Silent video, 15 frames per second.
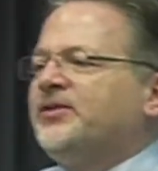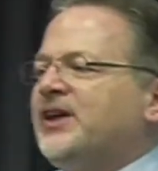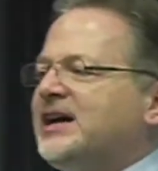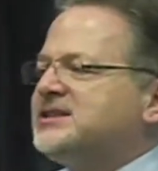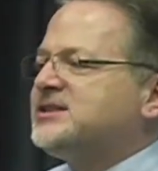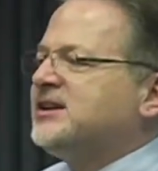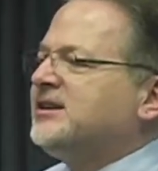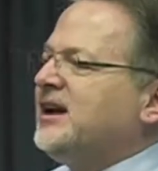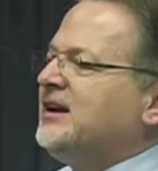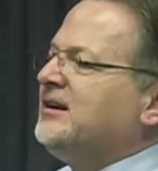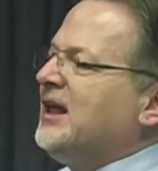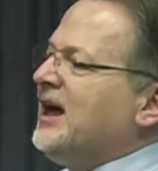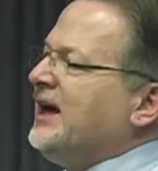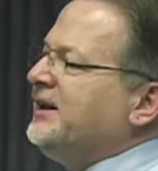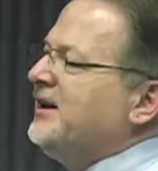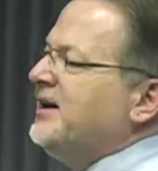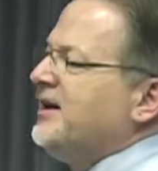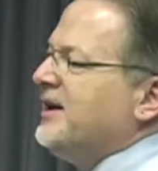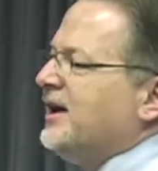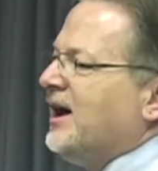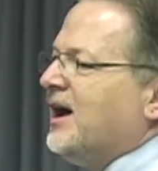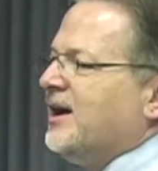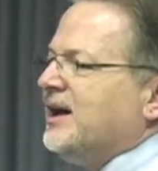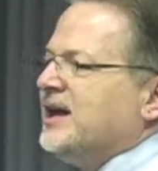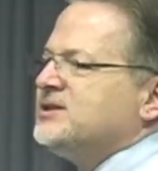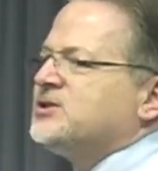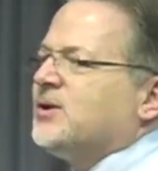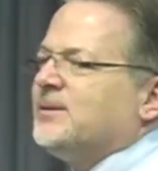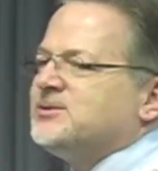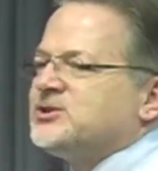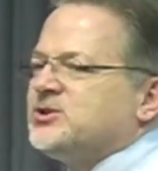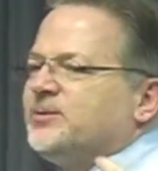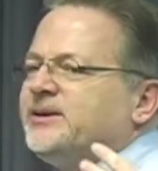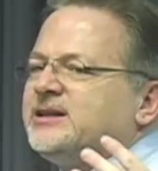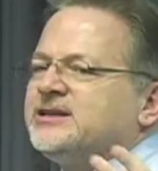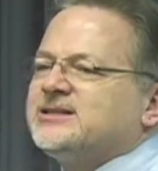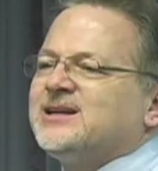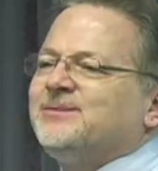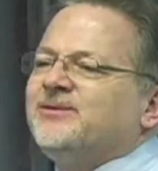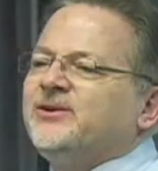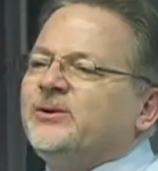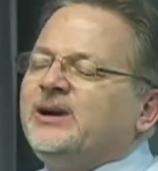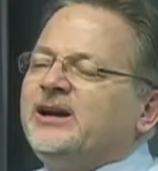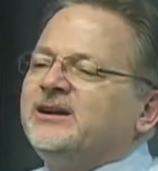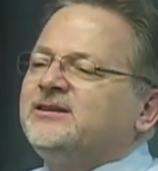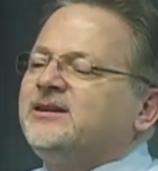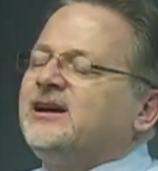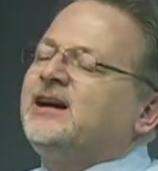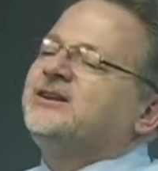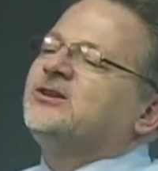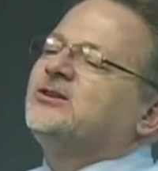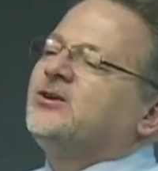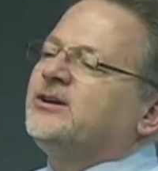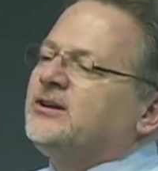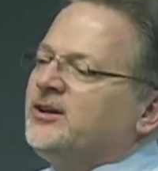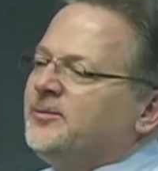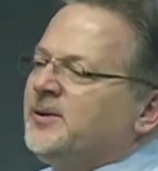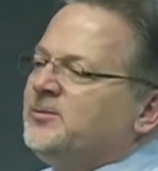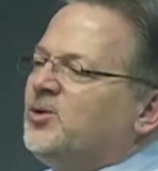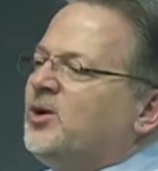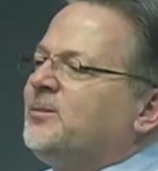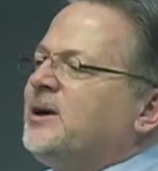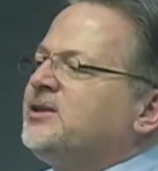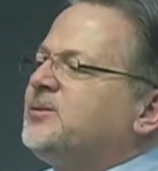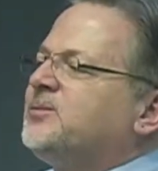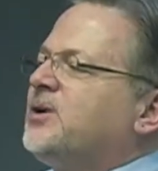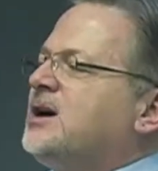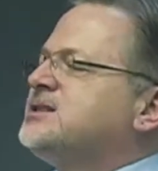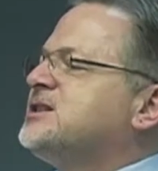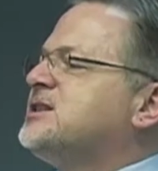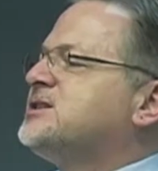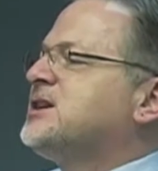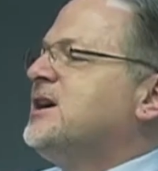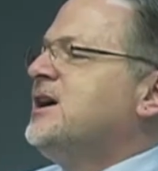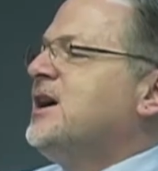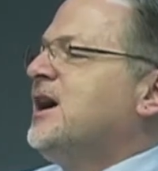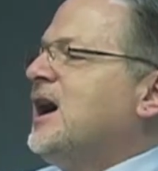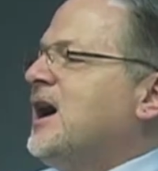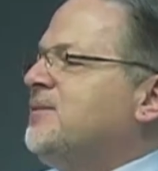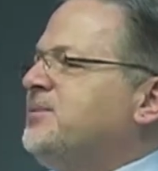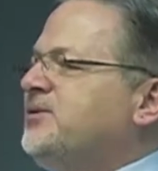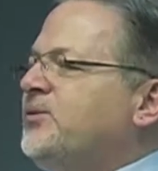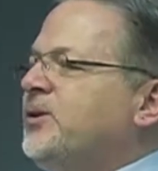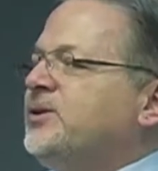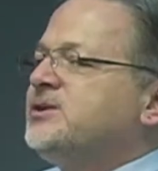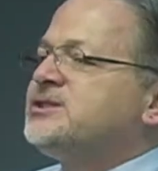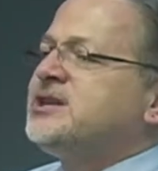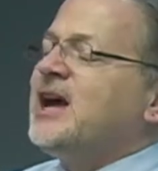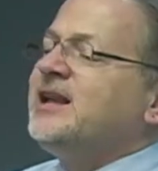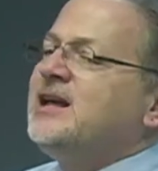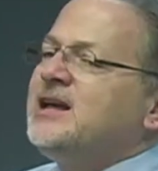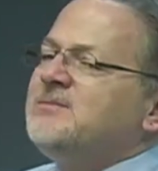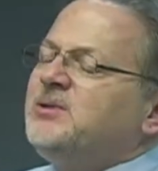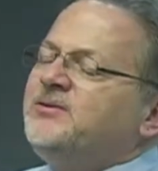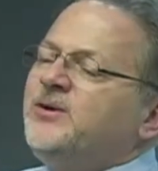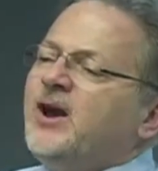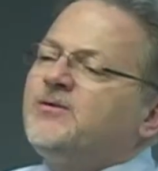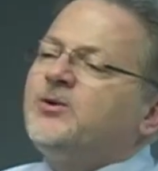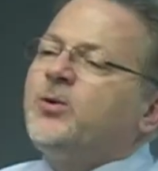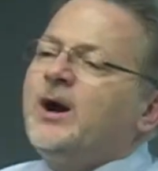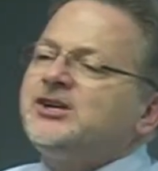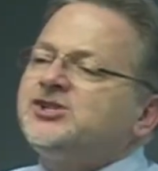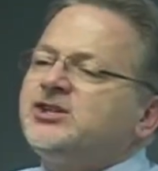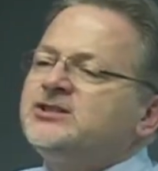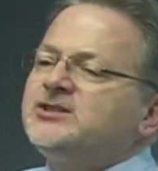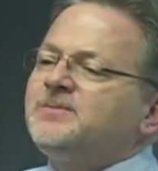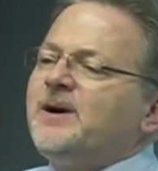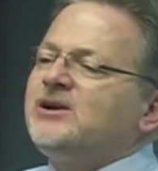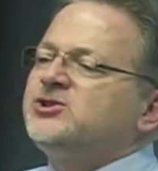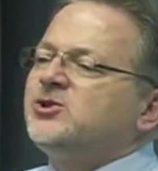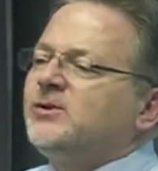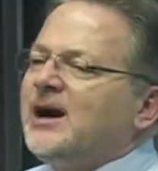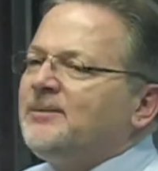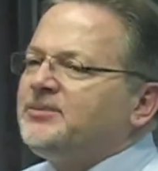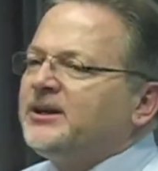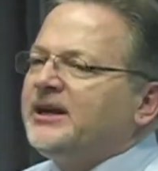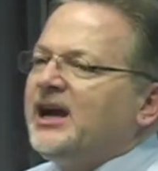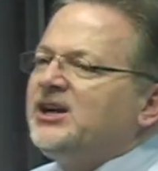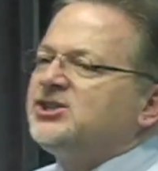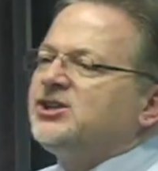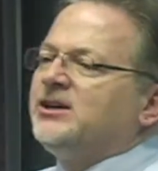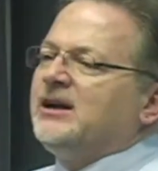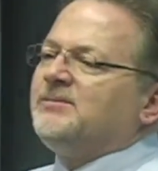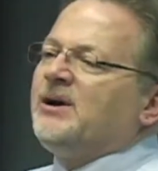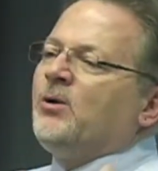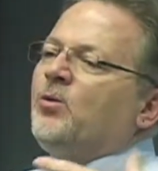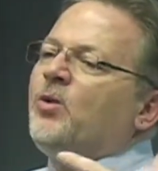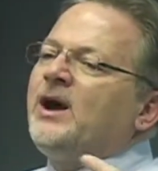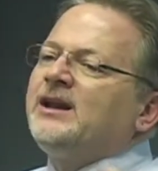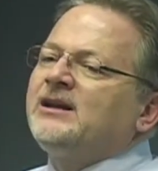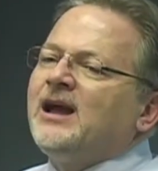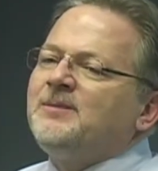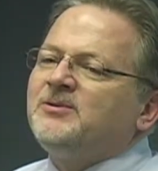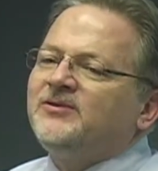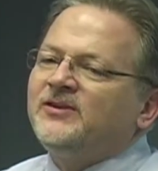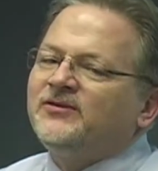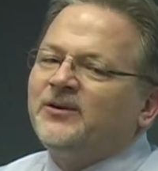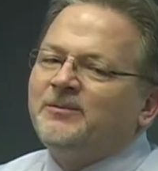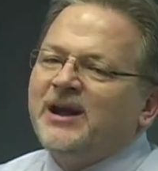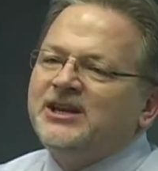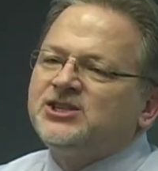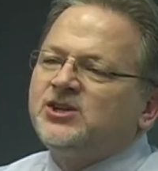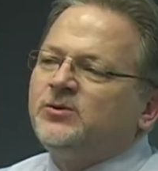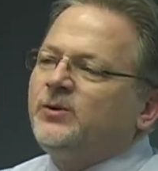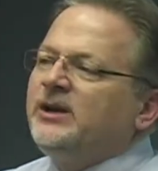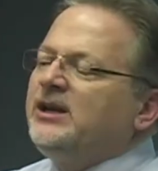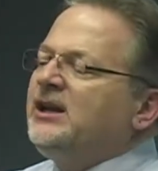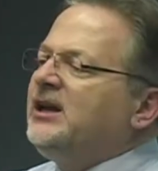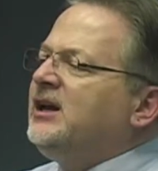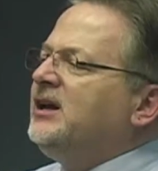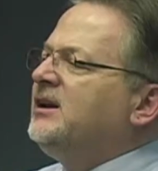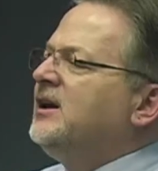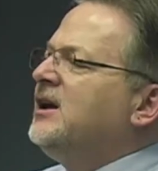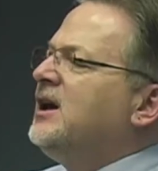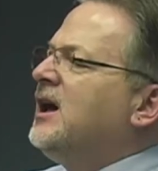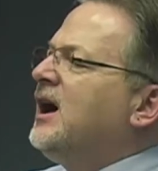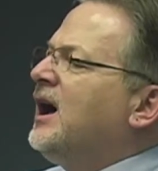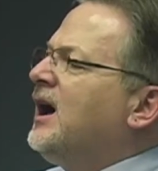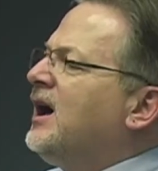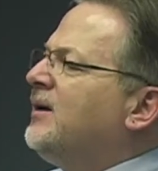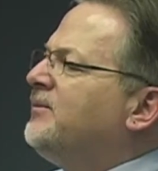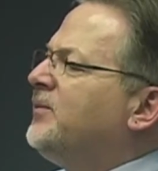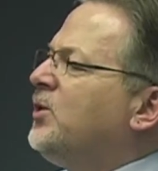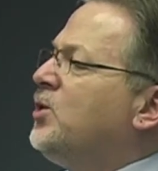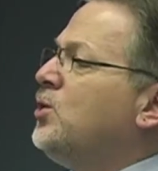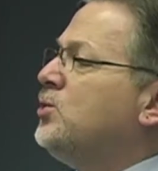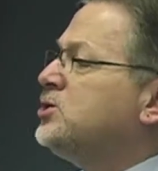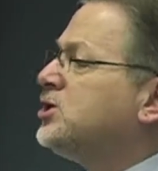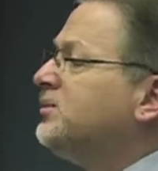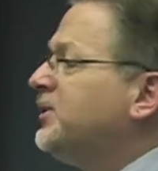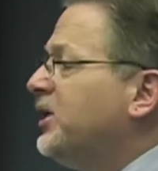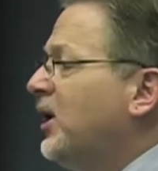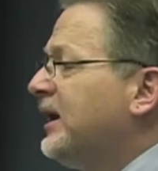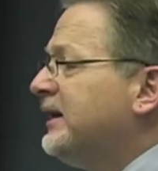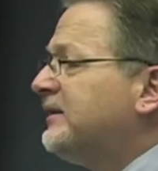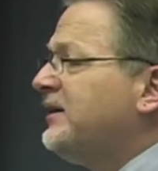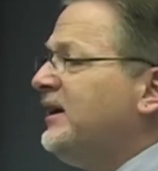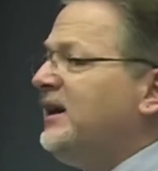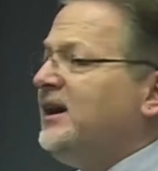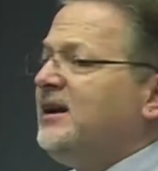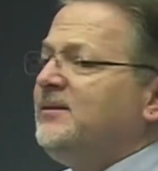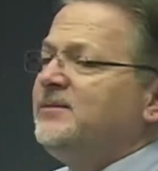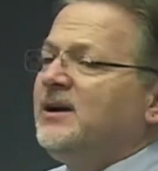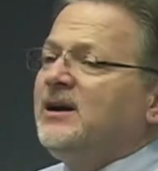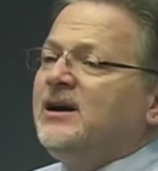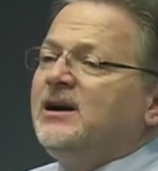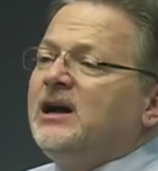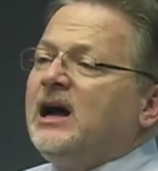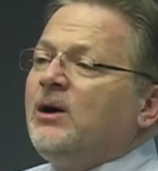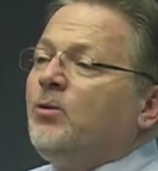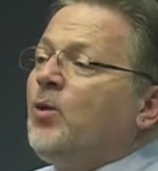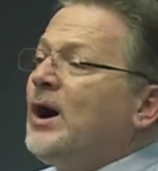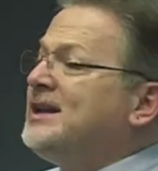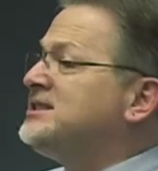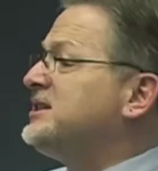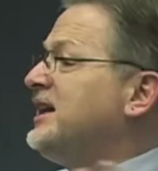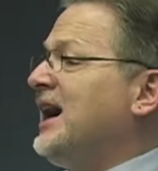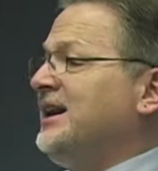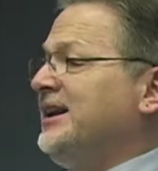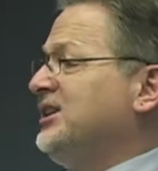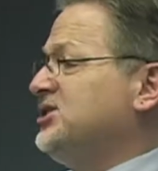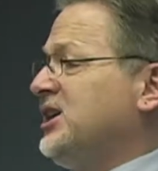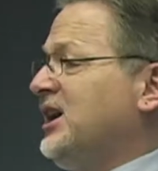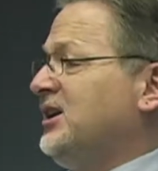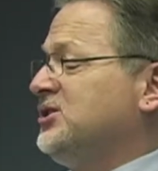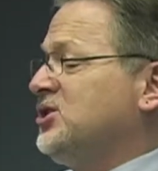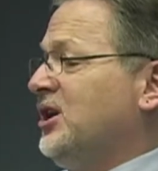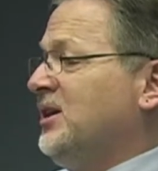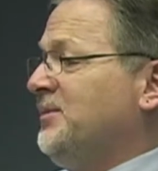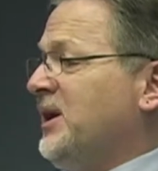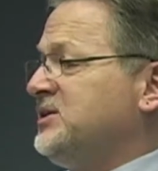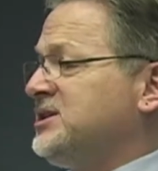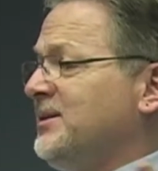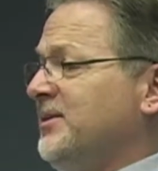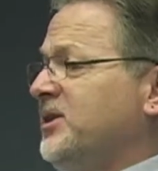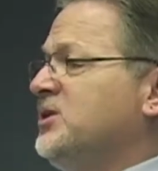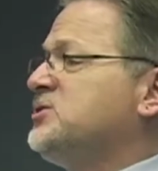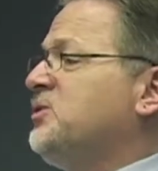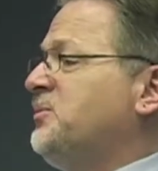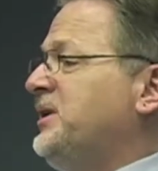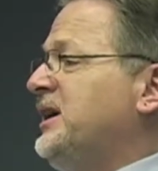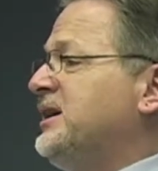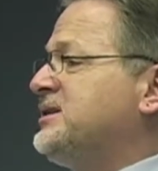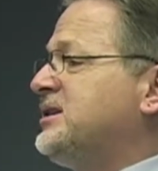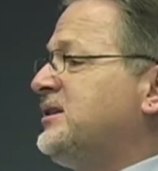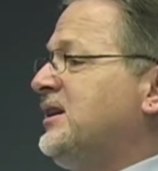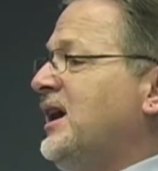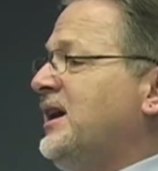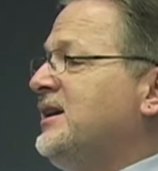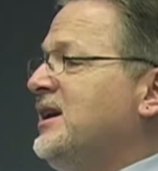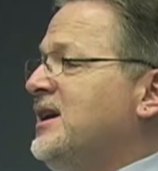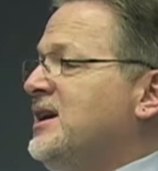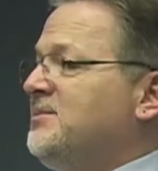That's the deadline. And so I'm assuming that some of you are here tonight to learn a little bit more about the process before you decide. But if you have questions about your application, about what type of information we need, who should be on a team, what is the Idea Challenge all about, some of those will be answered tonight.